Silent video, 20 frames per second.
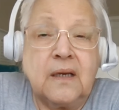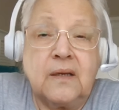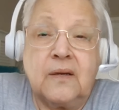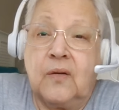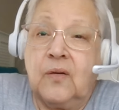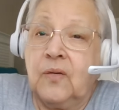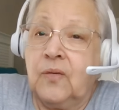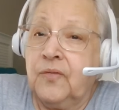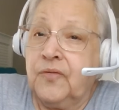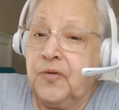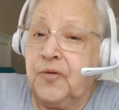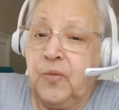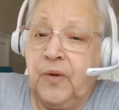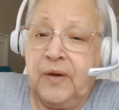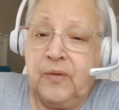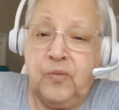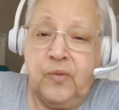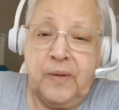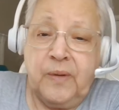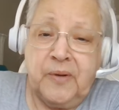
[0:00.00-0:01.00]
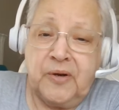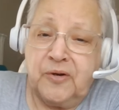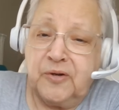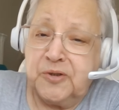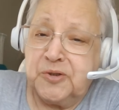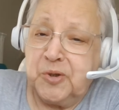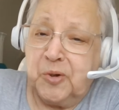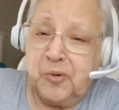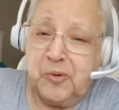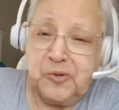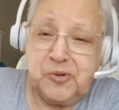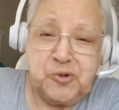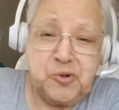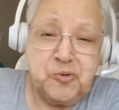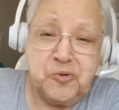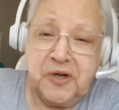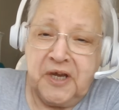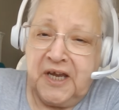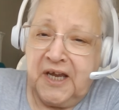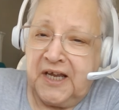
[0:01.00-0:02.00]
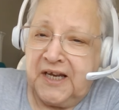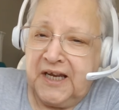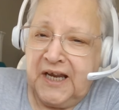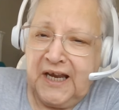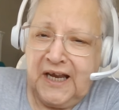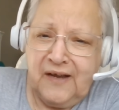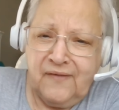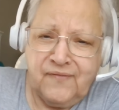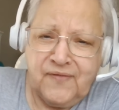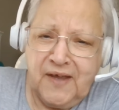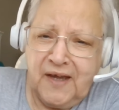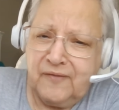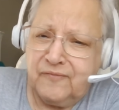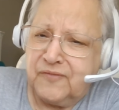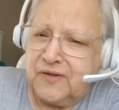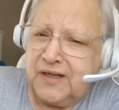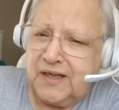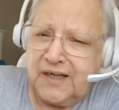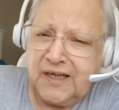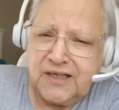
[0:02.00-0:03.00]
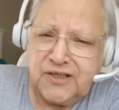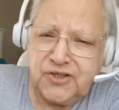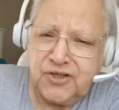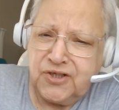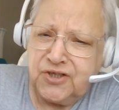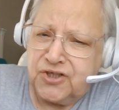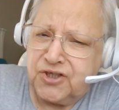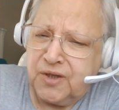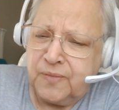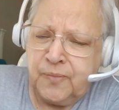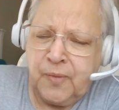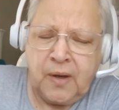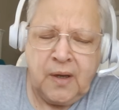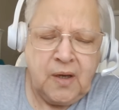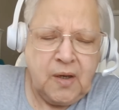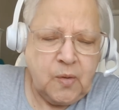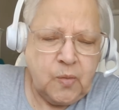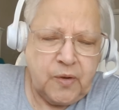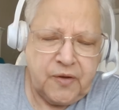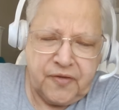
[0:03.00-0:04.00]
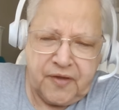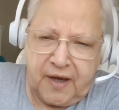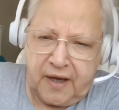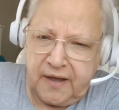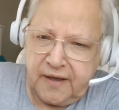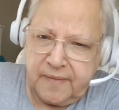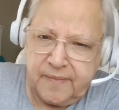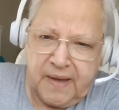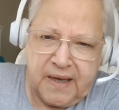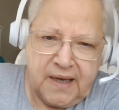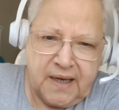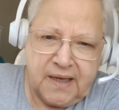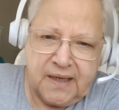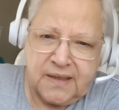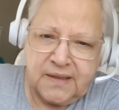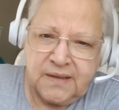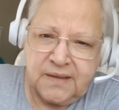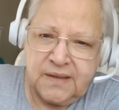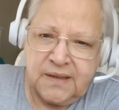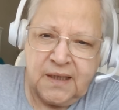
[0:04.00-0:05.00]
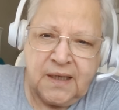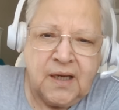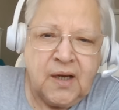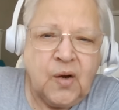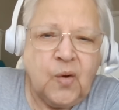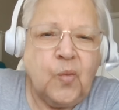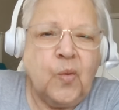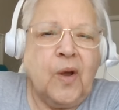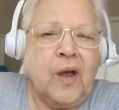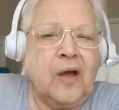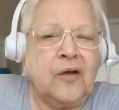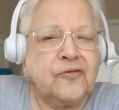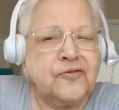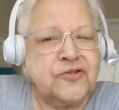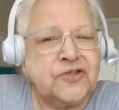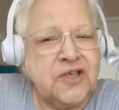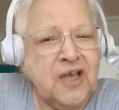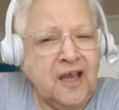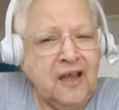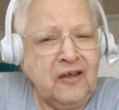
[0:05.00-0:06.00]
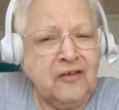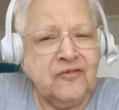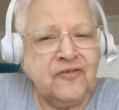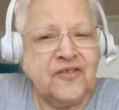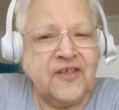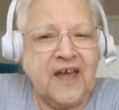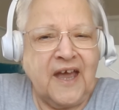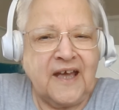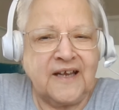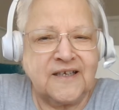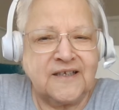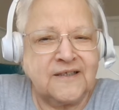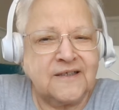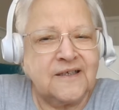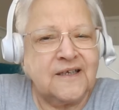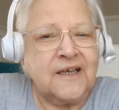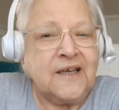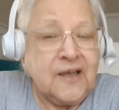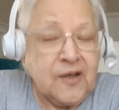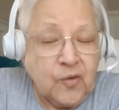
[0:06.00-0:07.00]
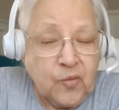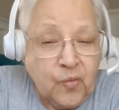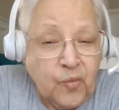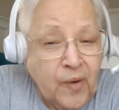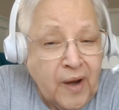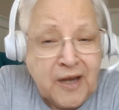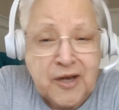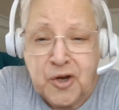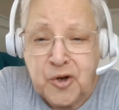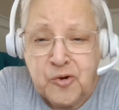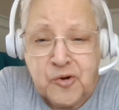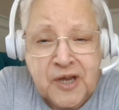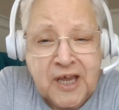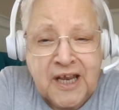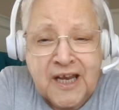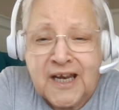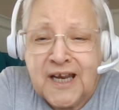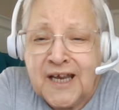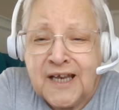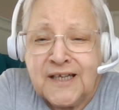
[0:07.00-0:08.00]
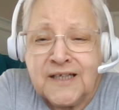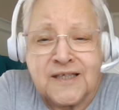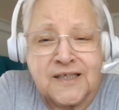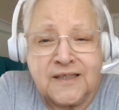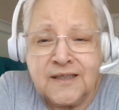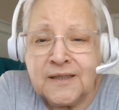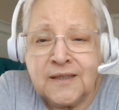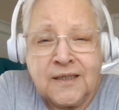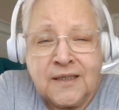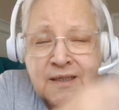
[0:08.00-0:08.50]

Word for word: Oh, the way women are told you can't have that relationship without a man. Well, tell that when you get into